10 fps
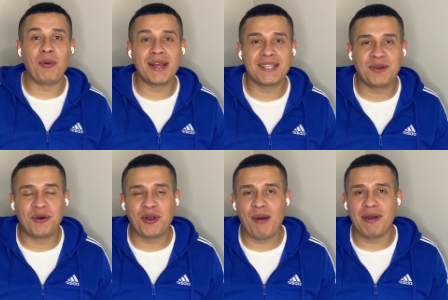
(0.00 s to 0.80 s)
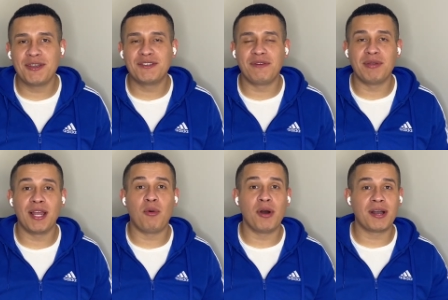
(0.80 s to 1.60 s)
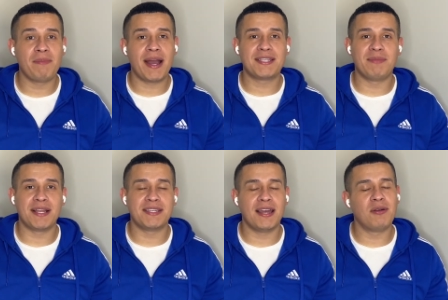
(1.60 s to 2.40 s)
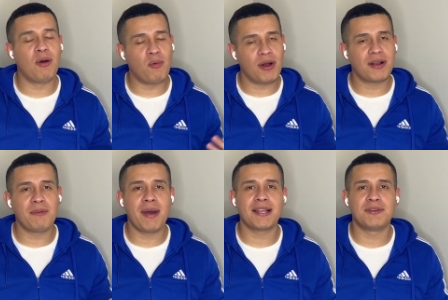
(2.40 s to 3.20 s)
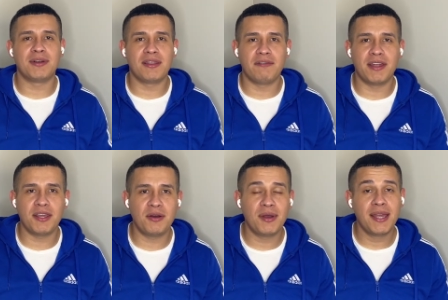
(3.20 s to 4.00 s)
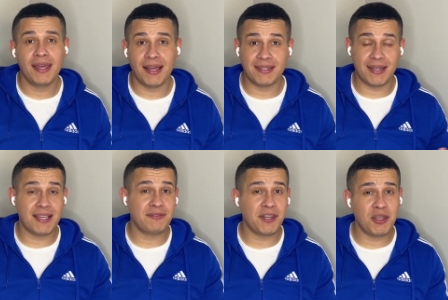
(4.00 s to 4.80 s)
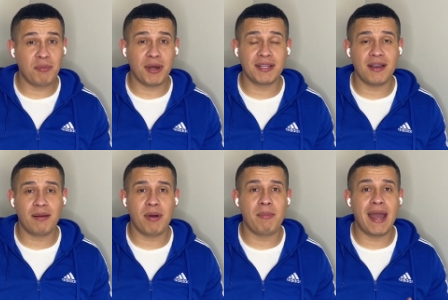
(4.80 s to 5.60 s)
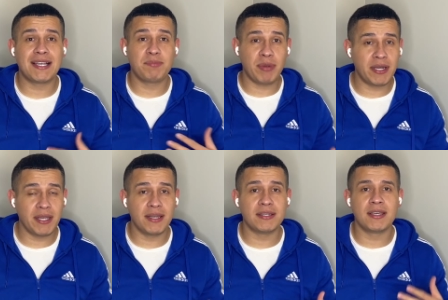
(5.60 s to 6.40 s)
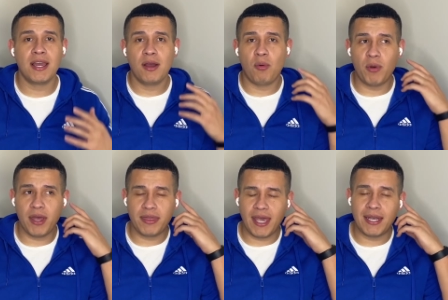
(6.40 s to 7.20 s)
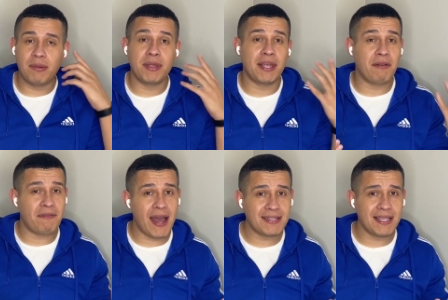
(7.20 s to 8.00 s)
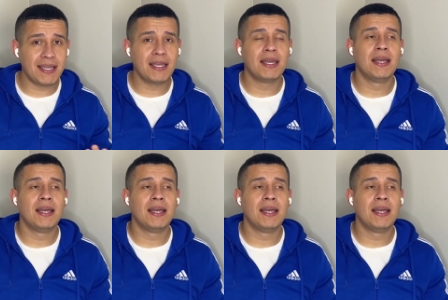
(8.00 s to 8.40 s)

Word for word: what is going on my YouTube familia? Welcome back to my channel and welcome back to another video. In today's video, I'm gonna talk about my experience with intermediate fasting.